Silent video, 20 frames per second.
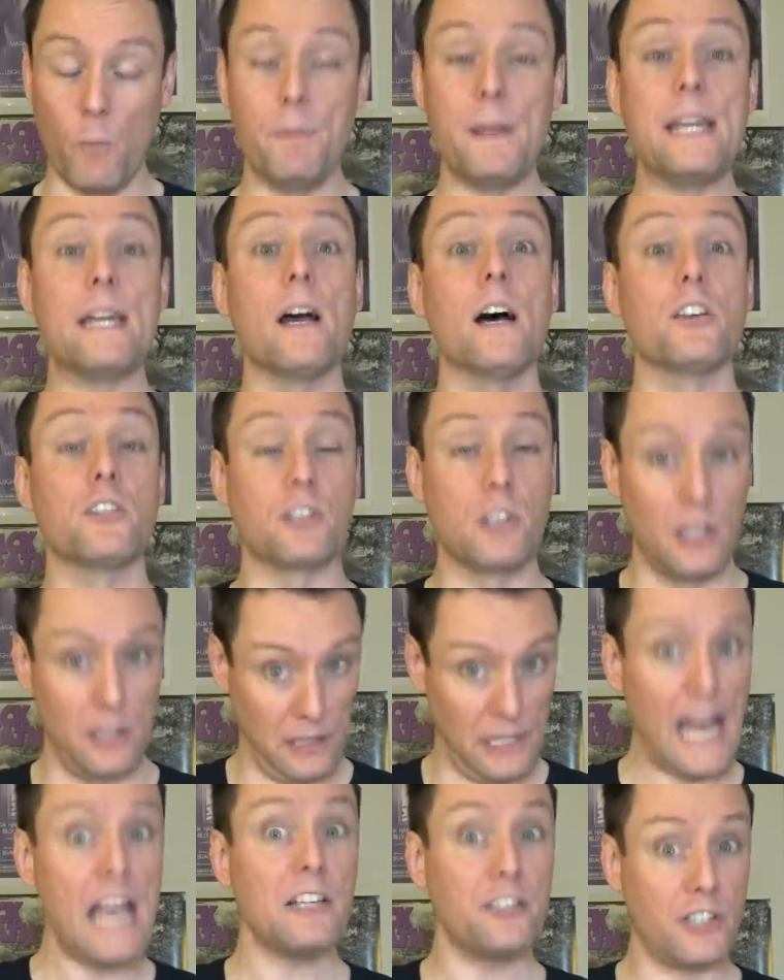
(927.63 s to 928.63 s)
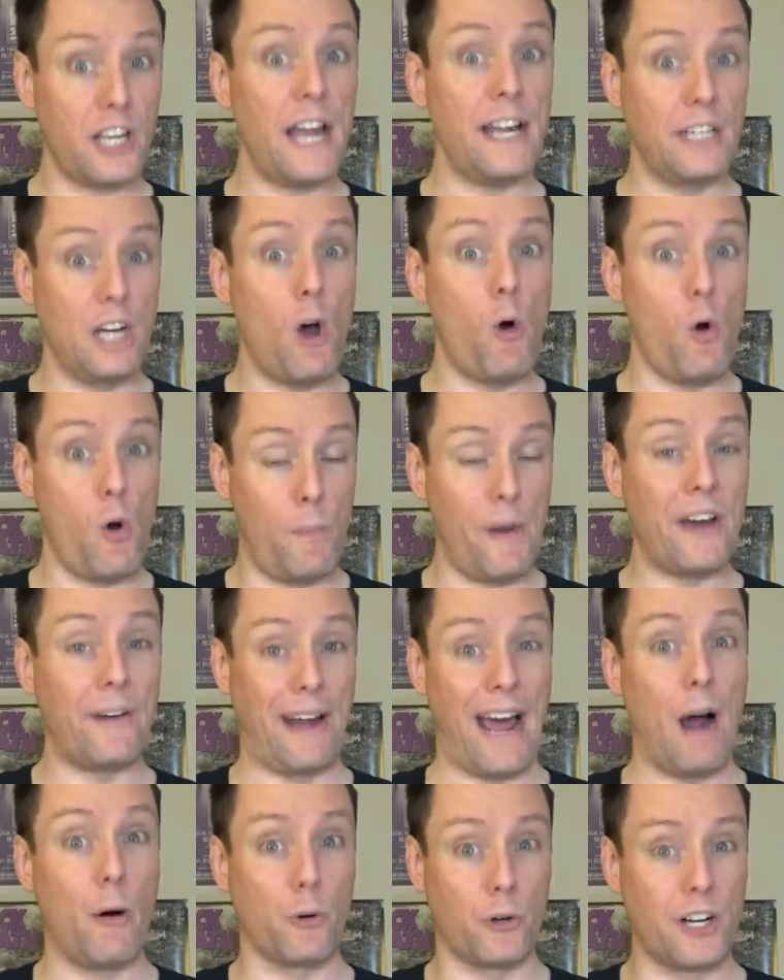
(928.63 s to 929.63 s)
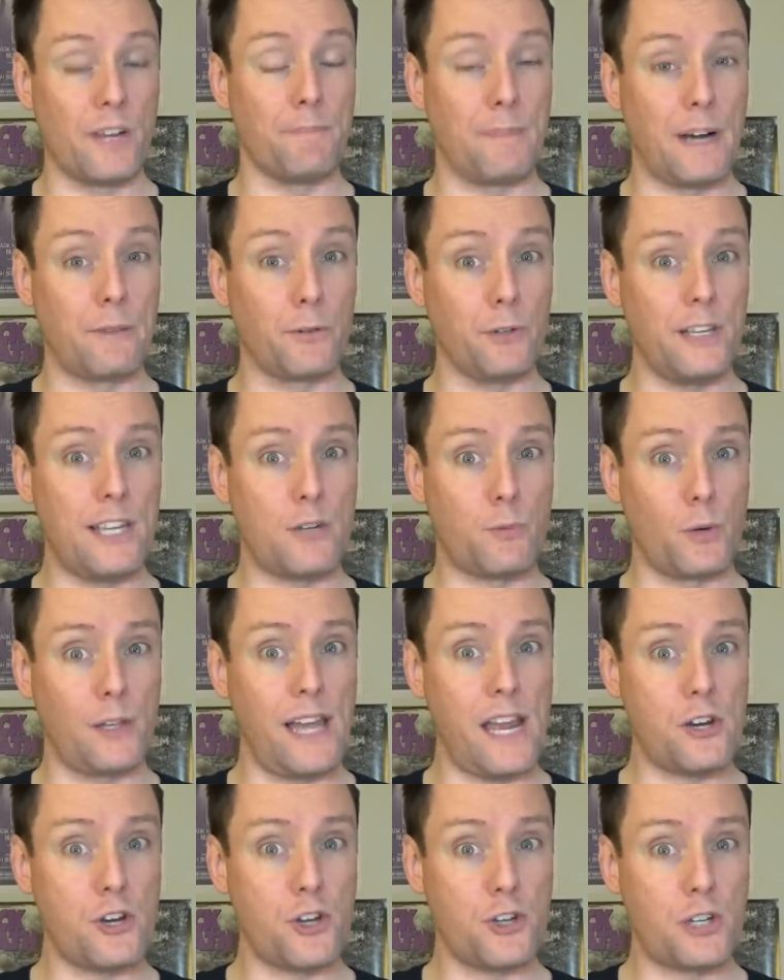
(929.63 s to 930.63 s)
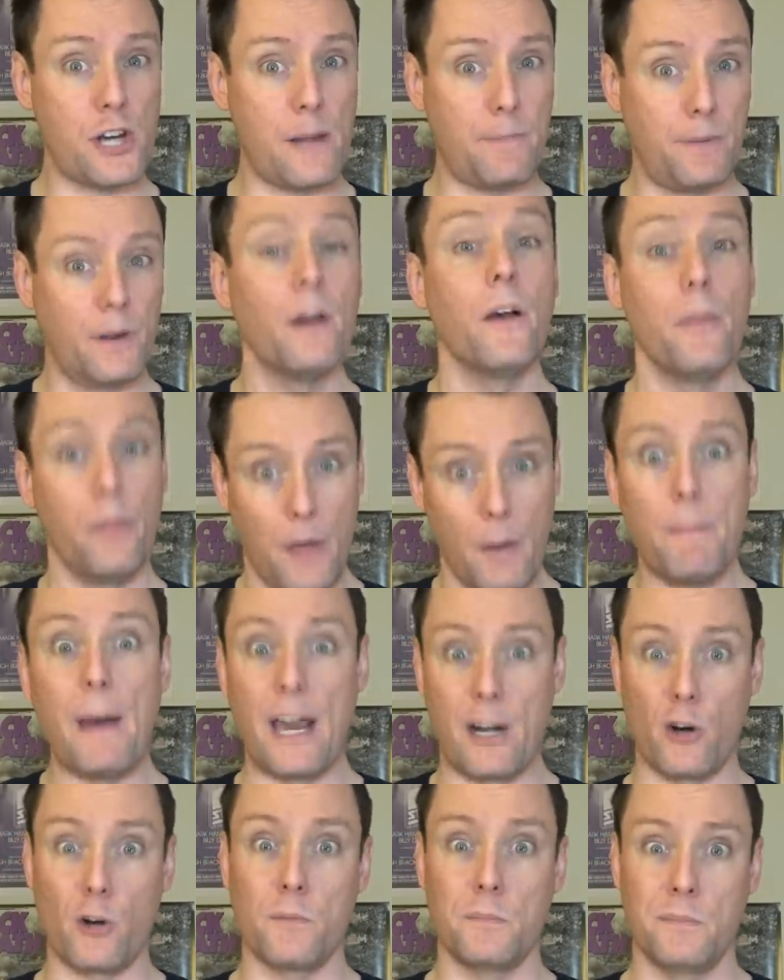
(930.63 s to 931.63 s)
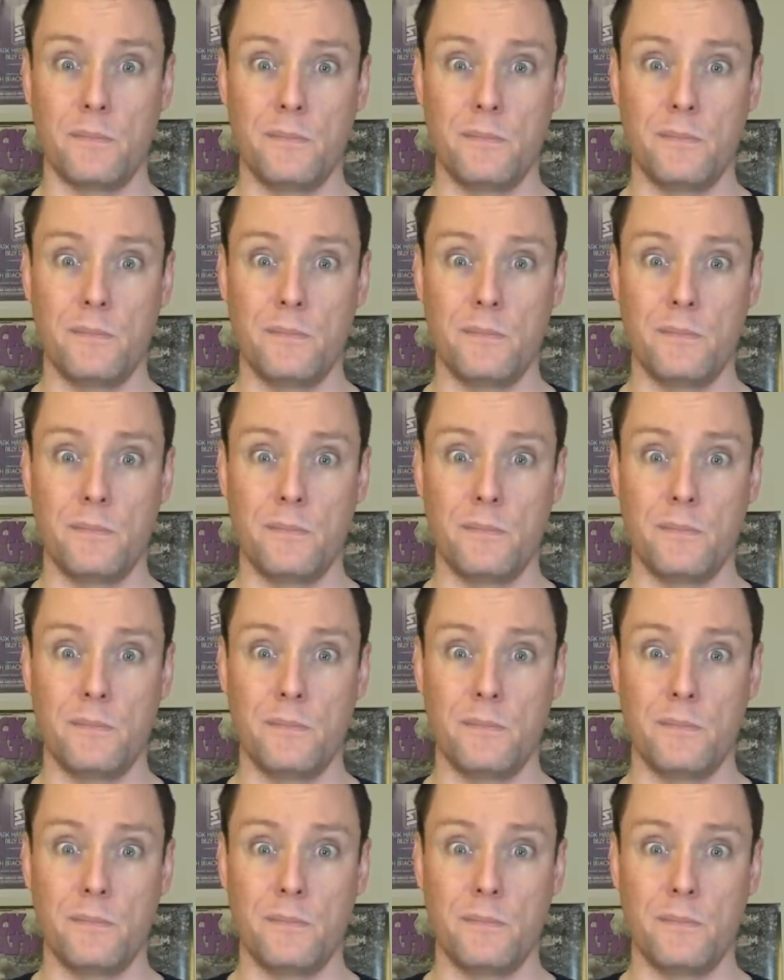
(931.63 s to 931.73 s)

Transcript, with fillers: because the less I know about Howard and Beverly's relationship, the better.